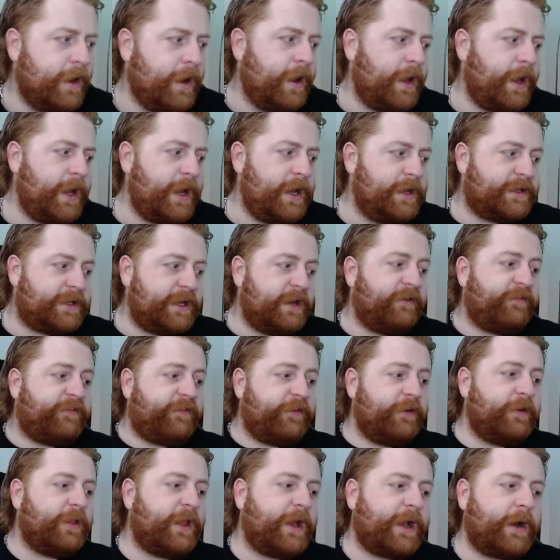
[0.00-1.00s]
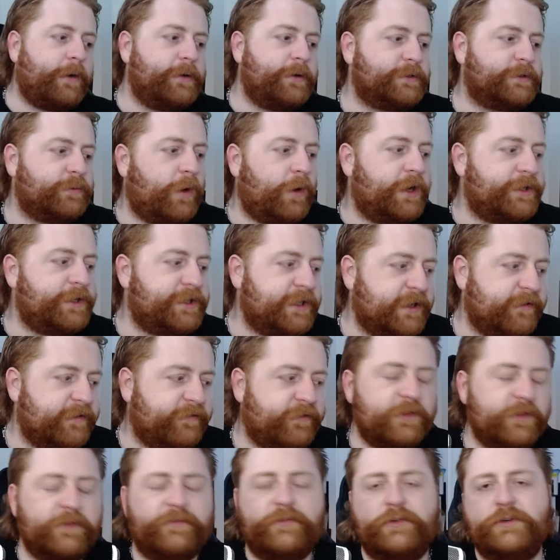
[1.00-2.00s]
It did feel like I was watching it
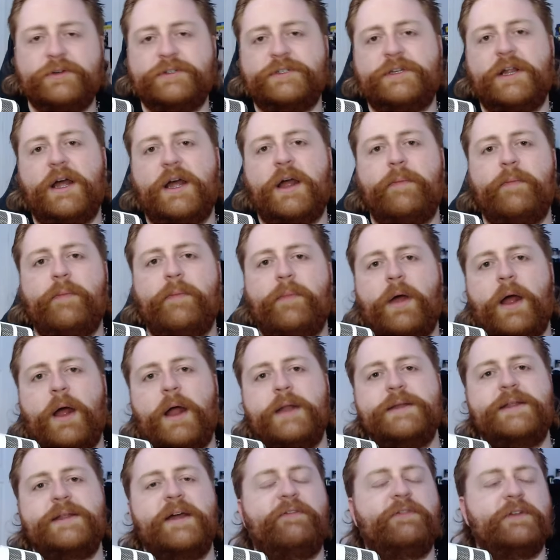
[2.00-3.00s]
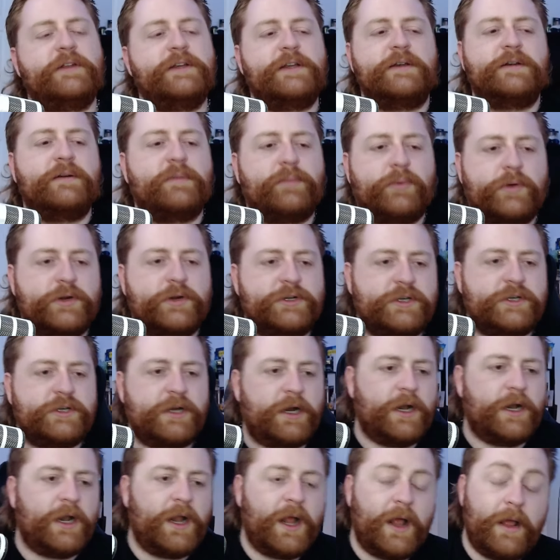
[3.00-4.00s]
for the first time. I definitely didn't
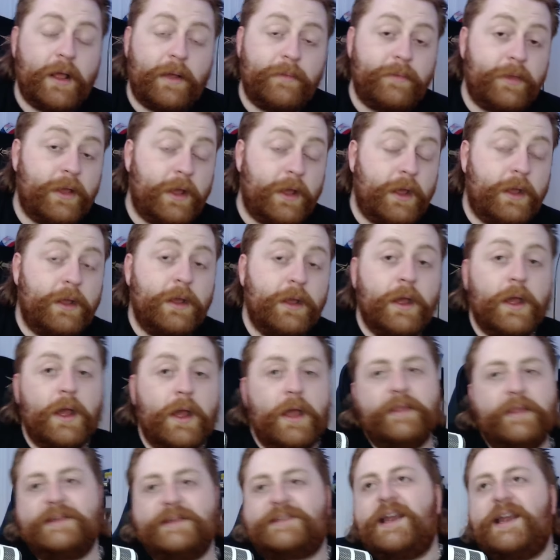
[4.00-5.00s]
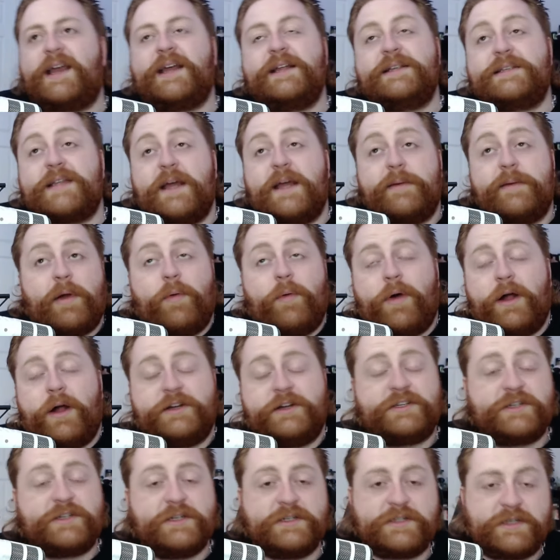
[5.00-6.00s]
appreciate it. The second time I
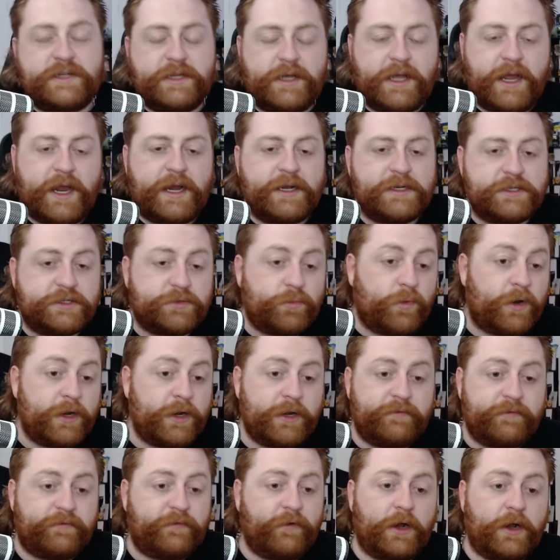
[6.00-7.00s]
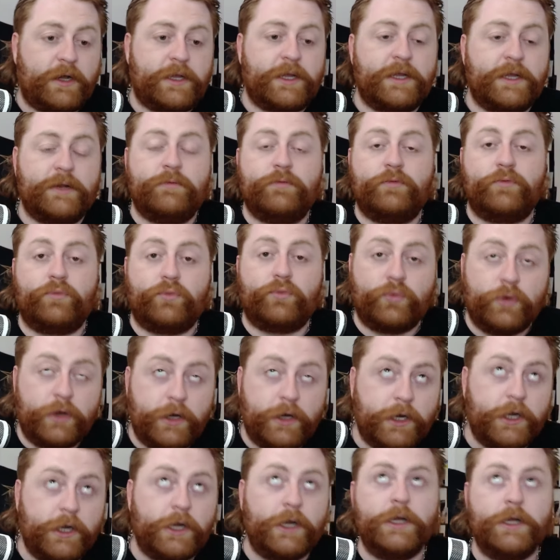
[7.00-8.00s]
watched Citizen Kane is when it fucking
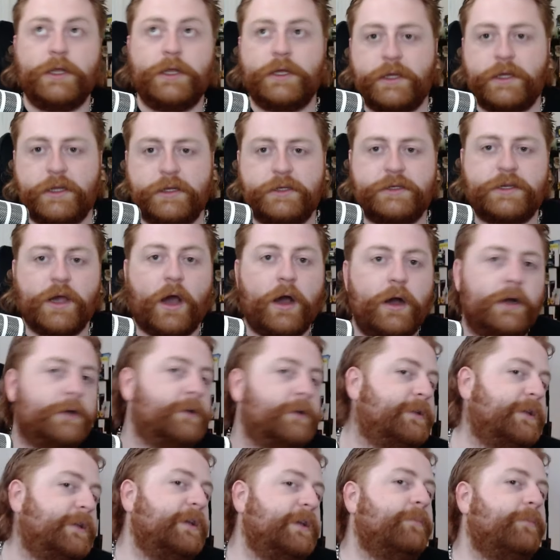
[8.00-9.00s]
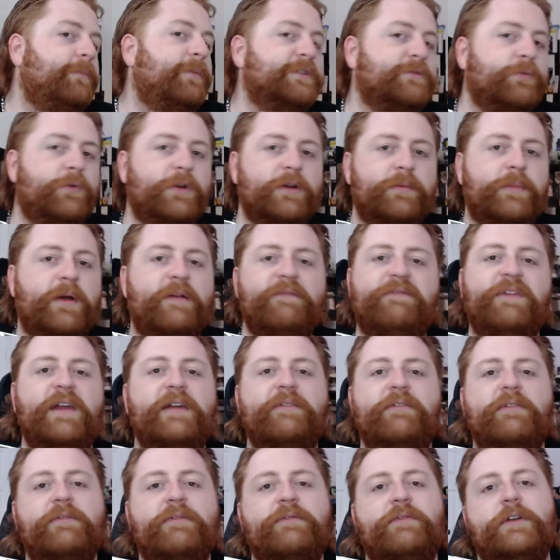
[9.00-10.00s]
really dug deep as one of my
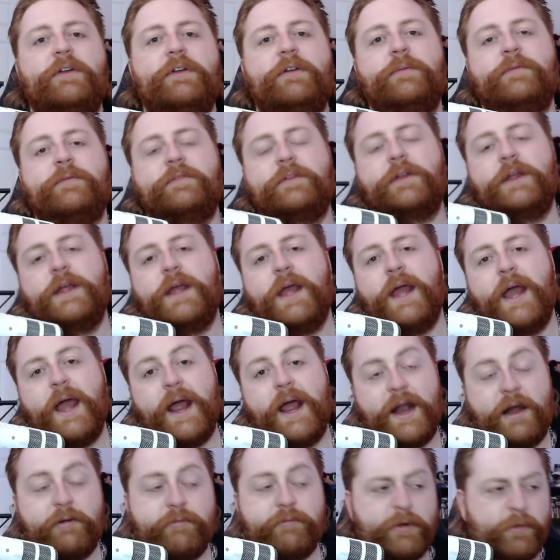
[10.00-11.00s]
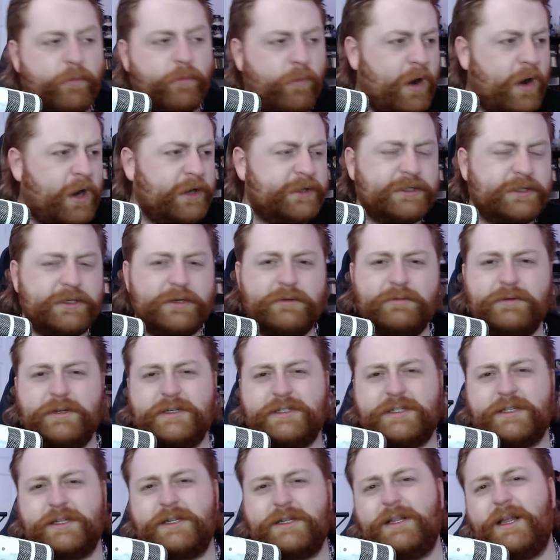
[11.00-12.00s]
favorite films. And I rewatched it
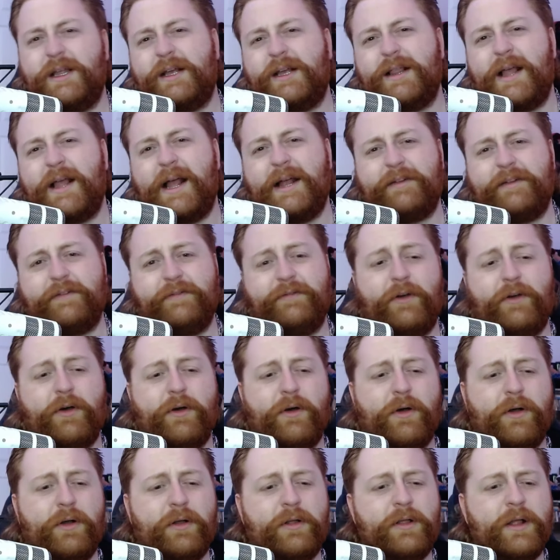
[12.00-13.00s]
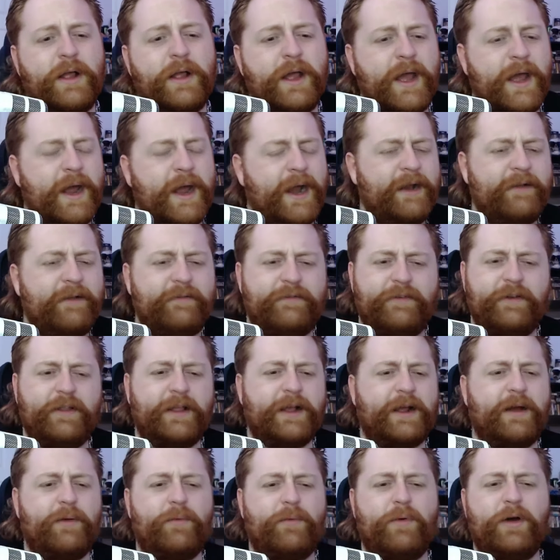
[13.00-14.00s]
recently, like last fall, and it felt
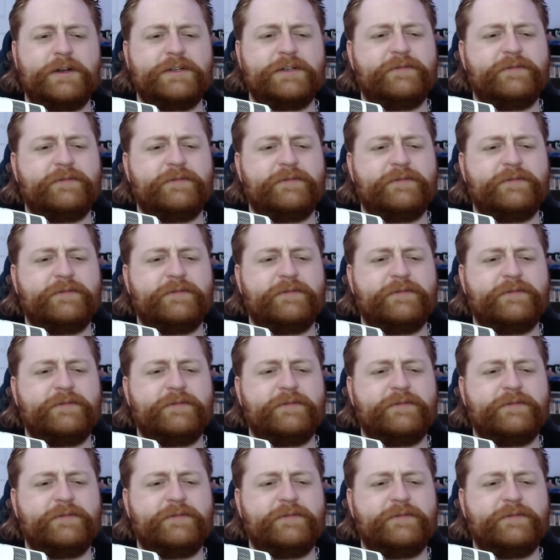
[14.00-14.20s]
like I watched